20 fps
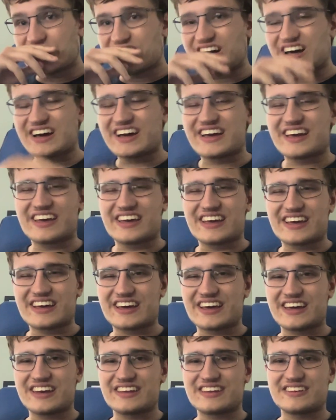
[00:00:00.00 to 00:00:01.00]
I
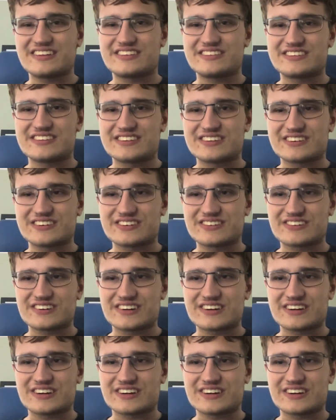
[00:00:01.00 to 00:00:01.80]
headed to